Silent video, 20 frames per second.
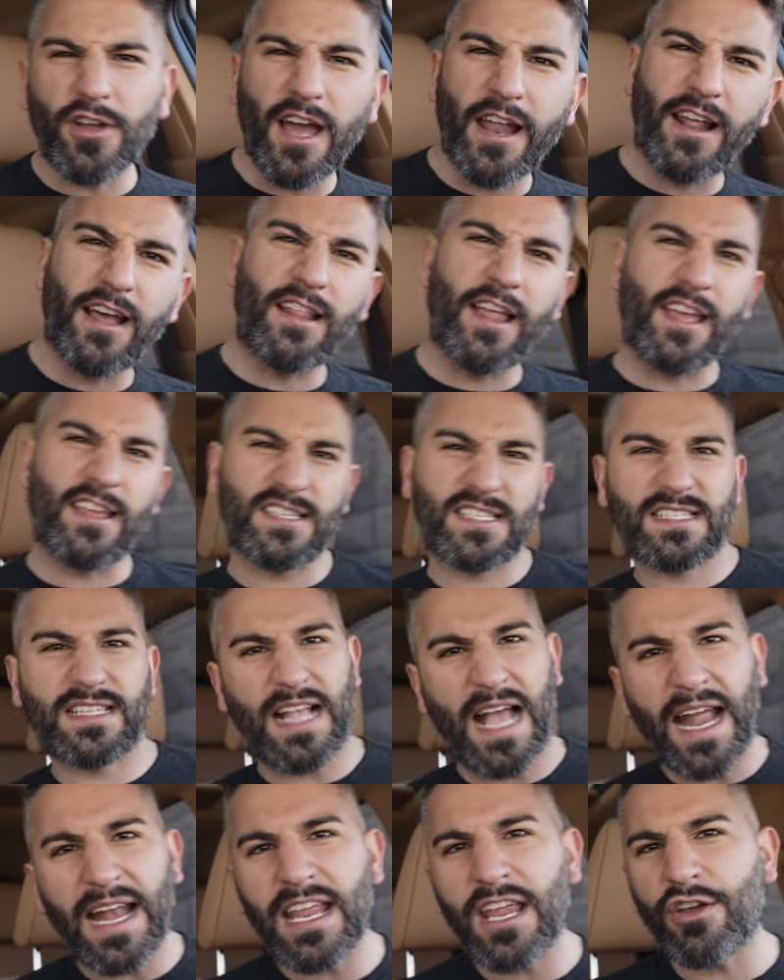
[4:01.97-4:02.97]
kind of like
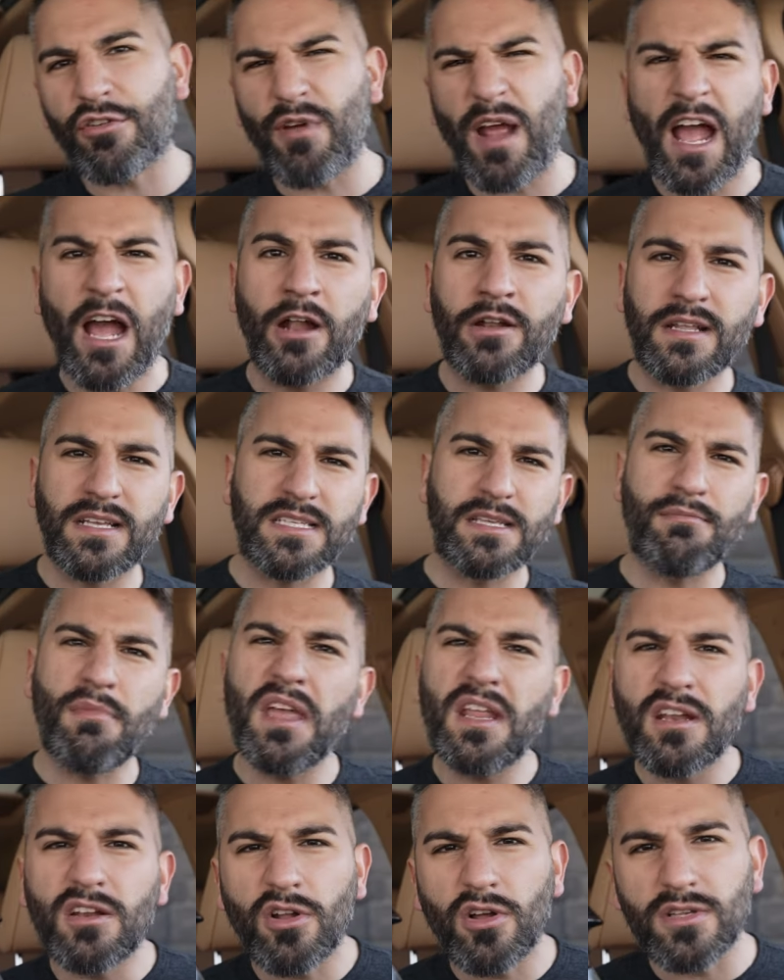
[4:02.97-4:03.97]
sliding around because it
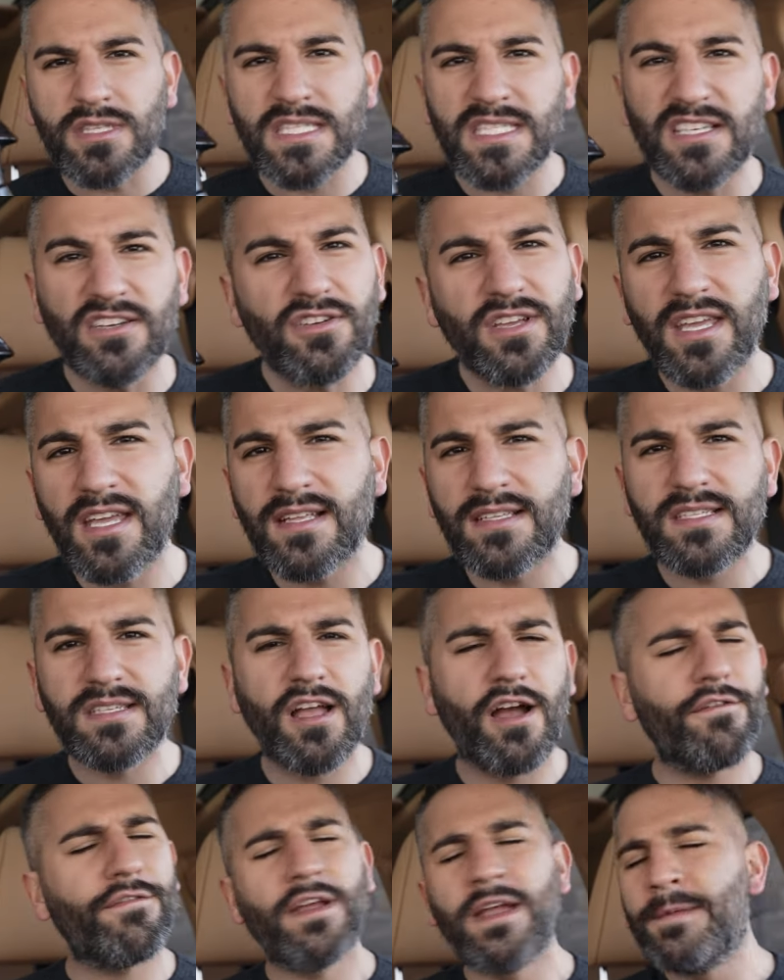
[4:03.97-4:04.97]
made it all silky and
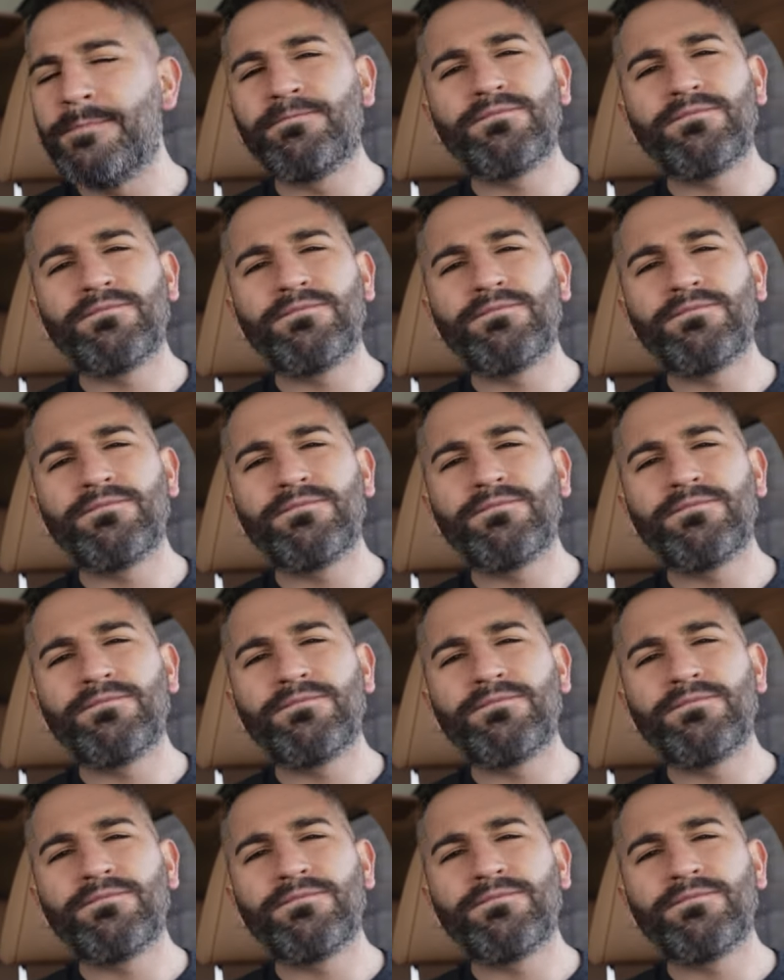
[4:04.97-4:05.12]
stuff.